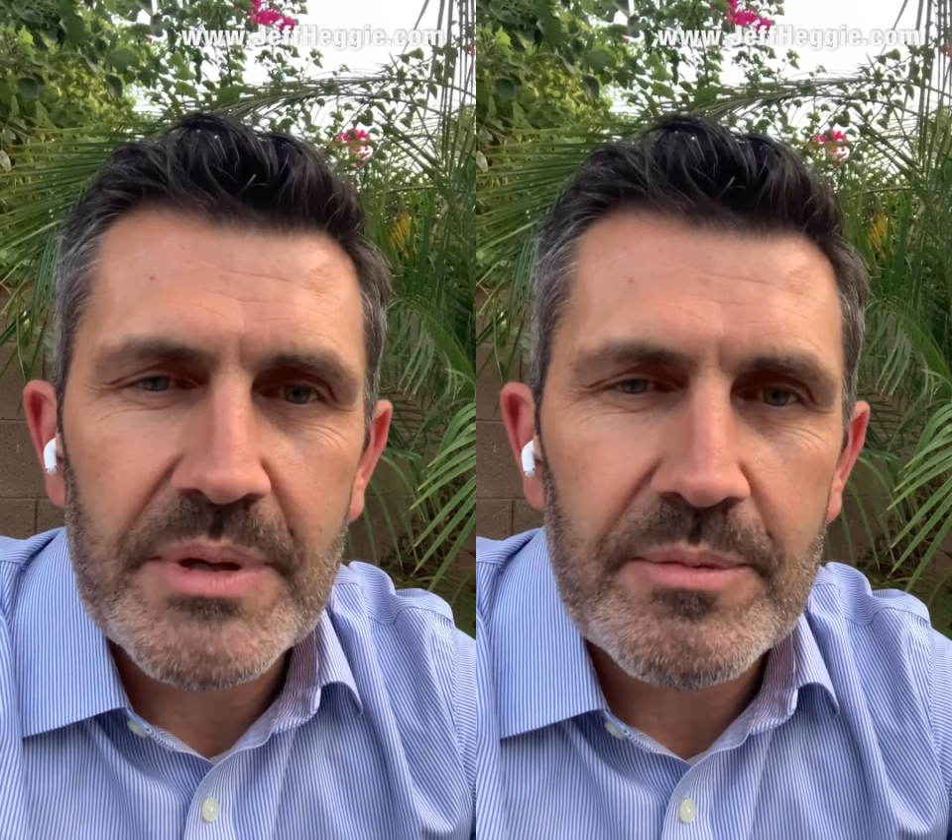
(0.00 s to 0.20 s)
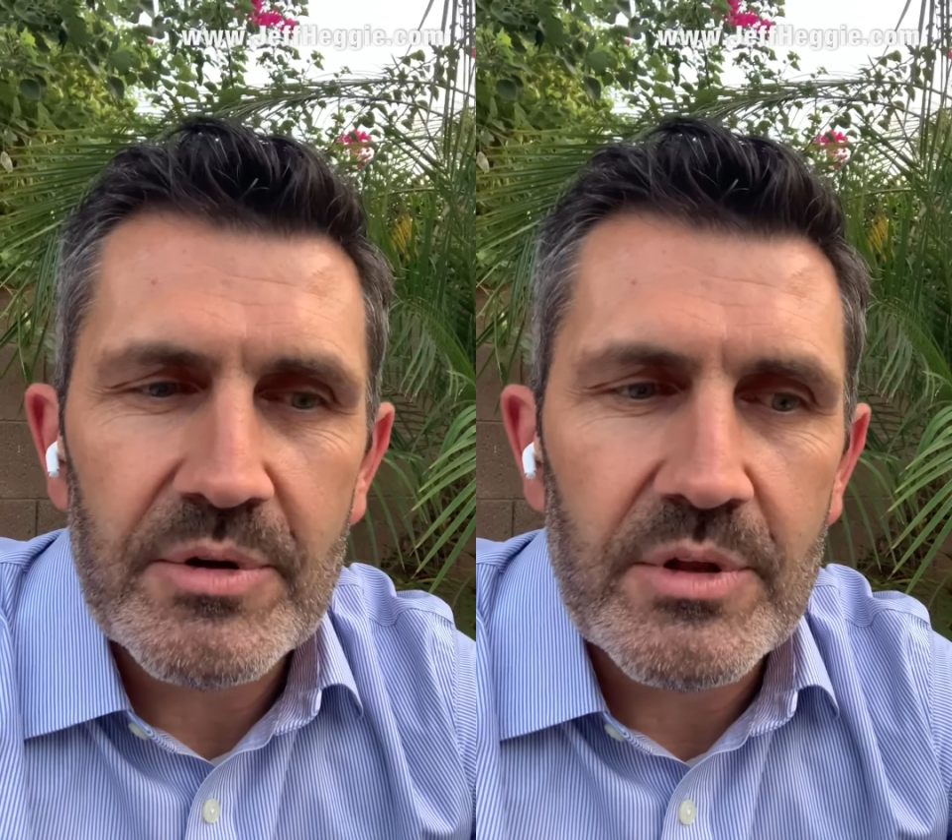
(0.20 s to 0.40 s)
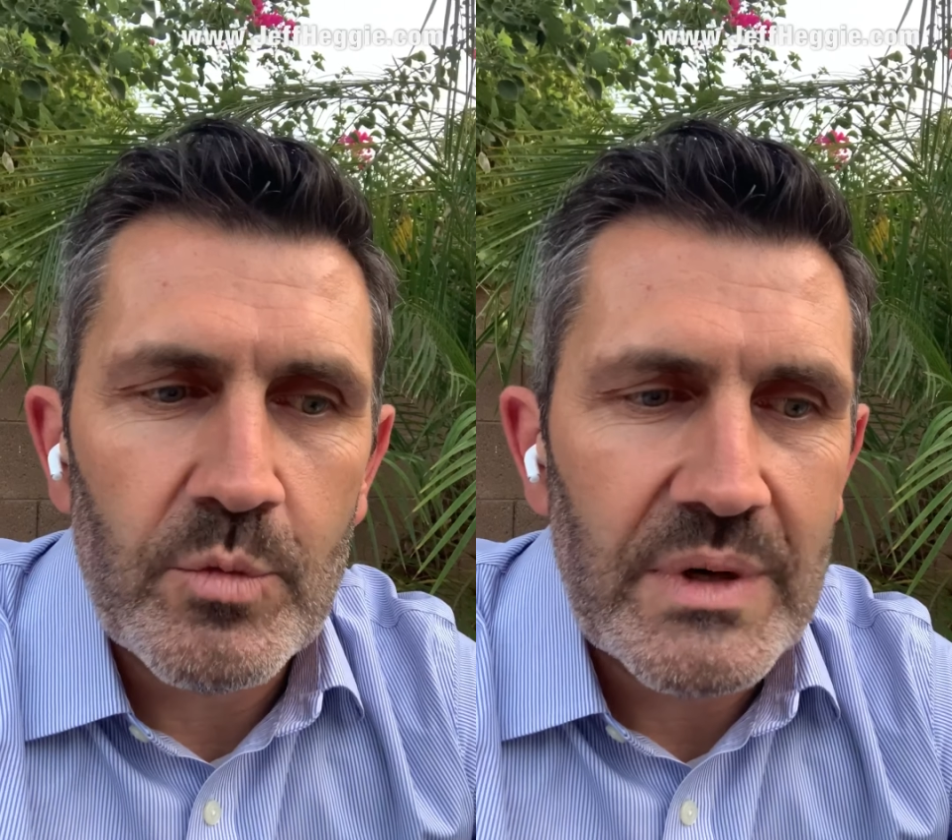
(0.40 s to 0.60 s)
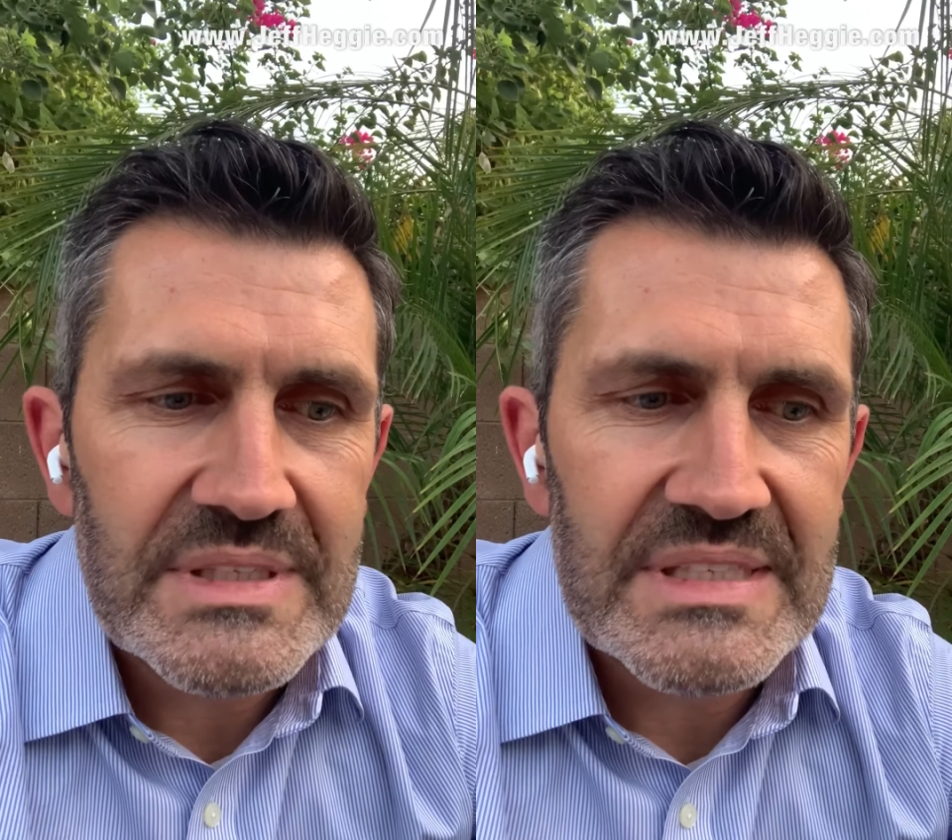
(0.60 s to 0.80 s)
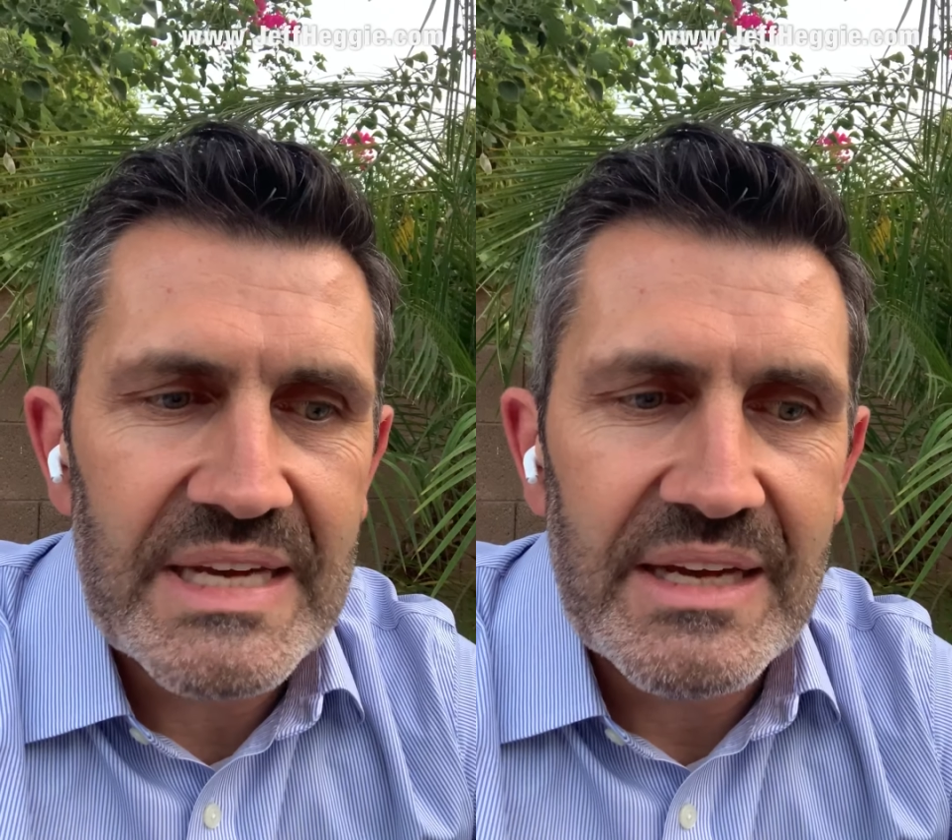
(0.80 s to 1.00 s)
people are the
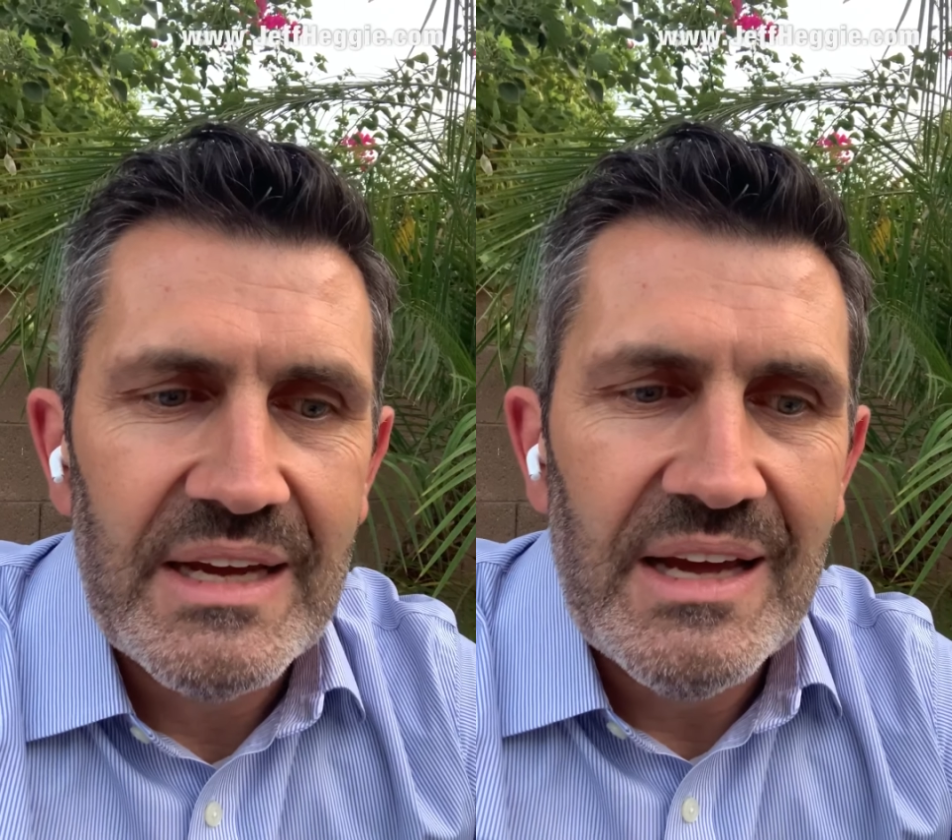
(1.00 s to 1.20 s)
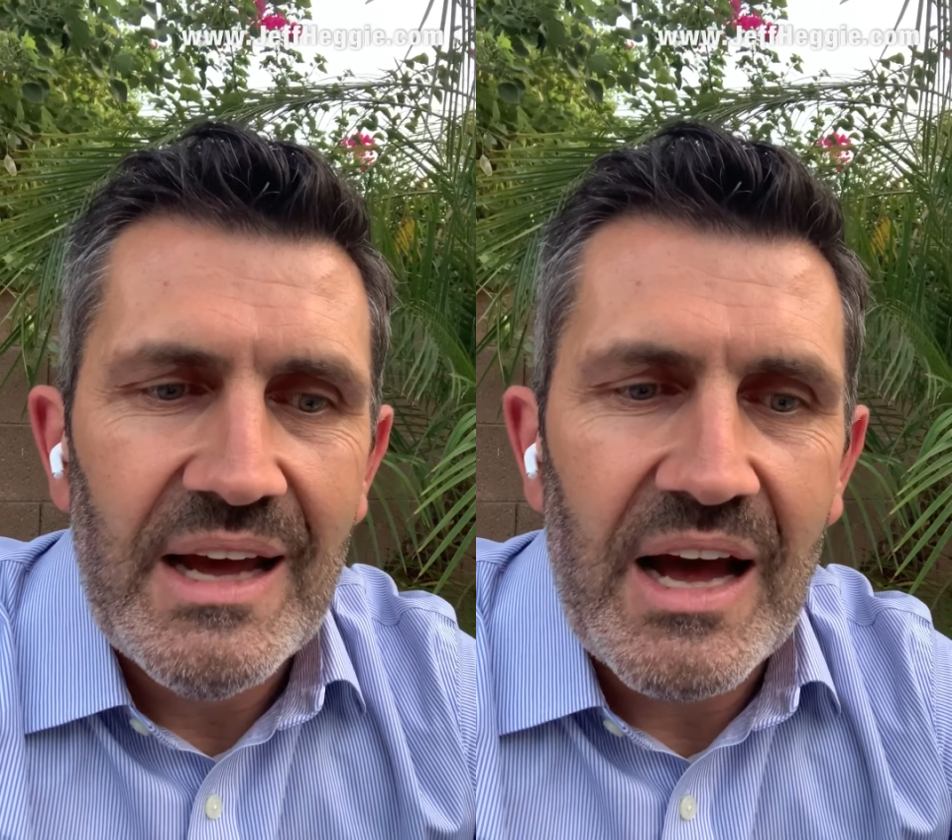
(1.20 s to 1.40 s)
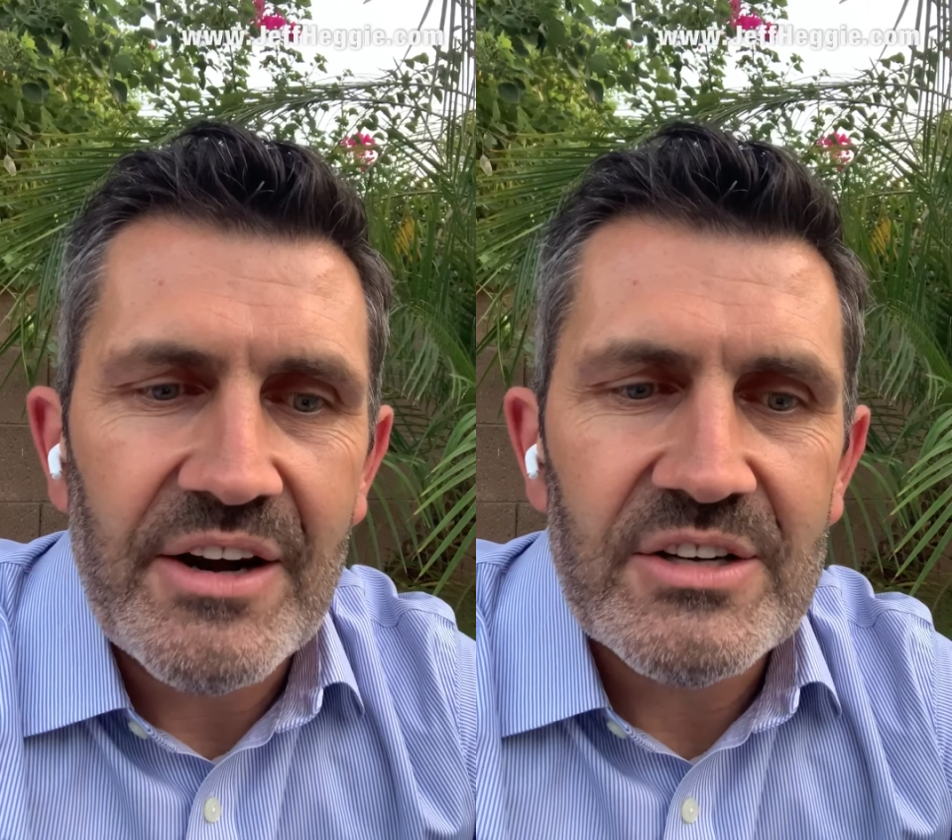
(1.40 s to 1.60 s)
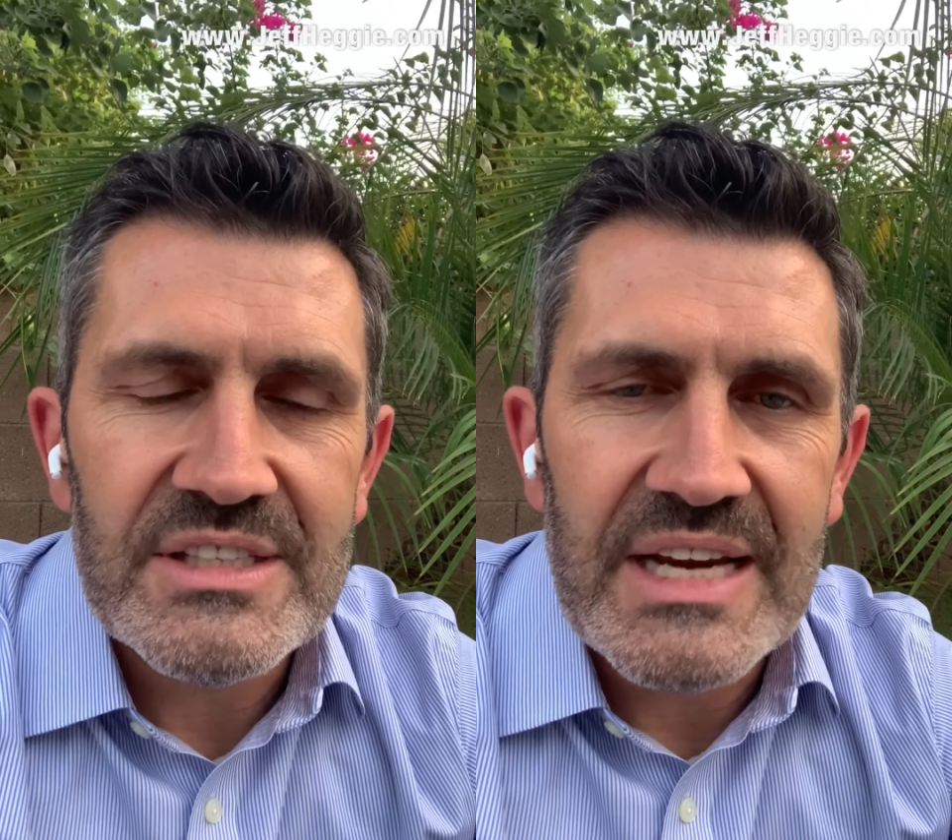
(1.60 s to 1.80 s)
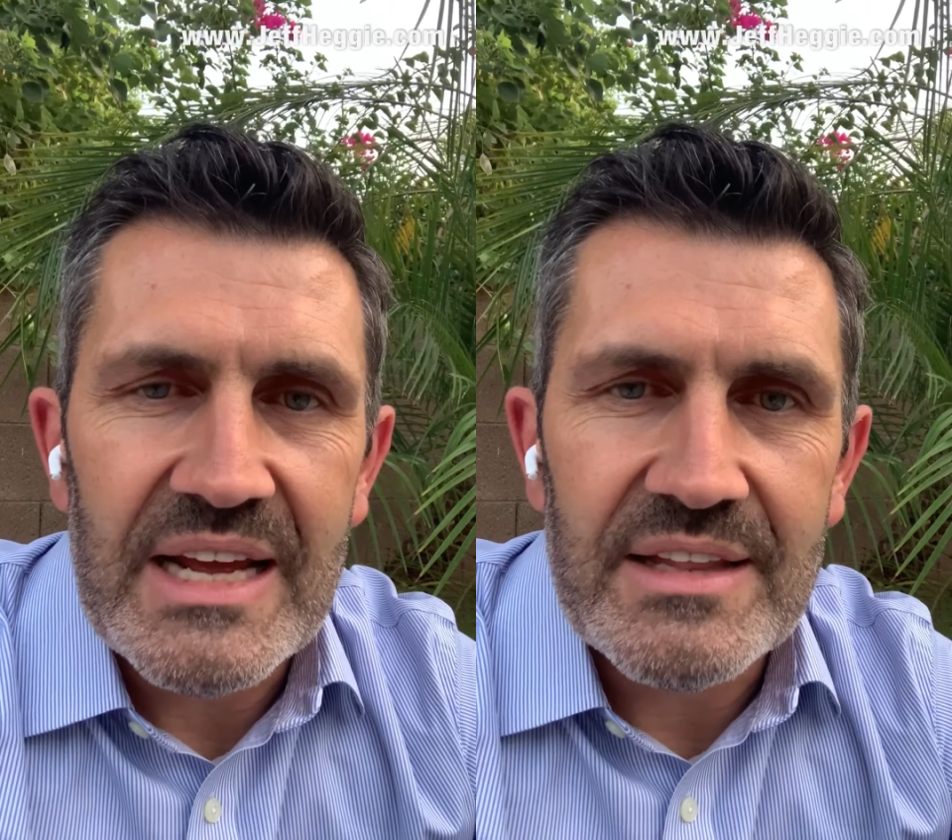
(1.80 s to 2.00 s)
ones that
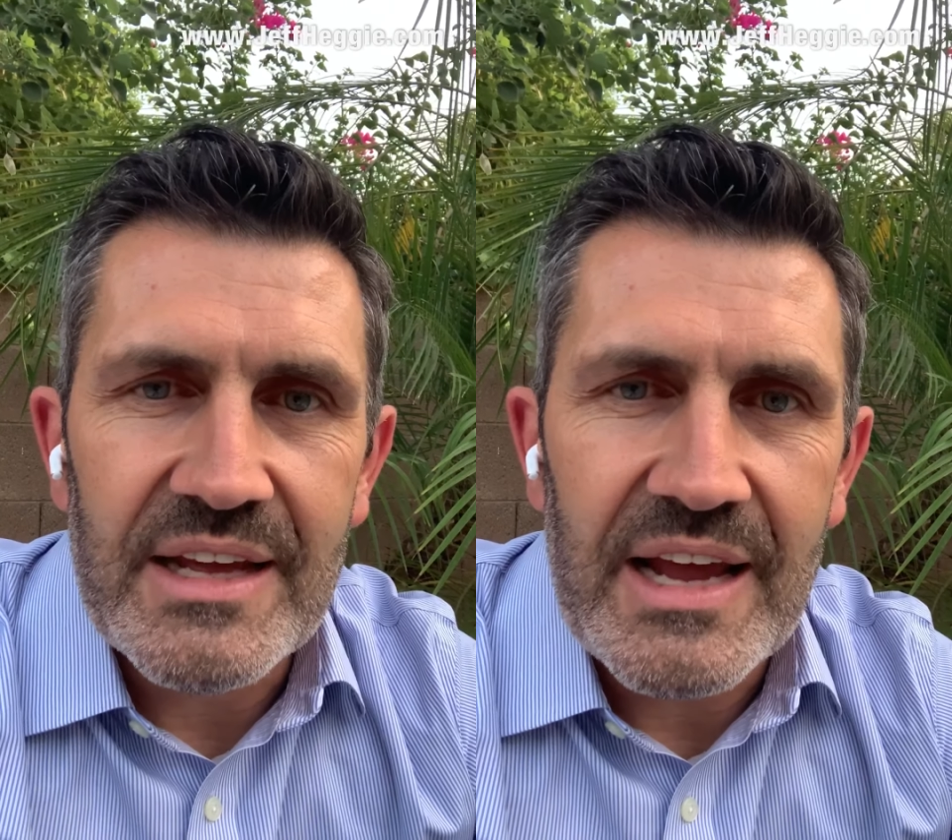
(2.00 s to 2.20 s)
understand that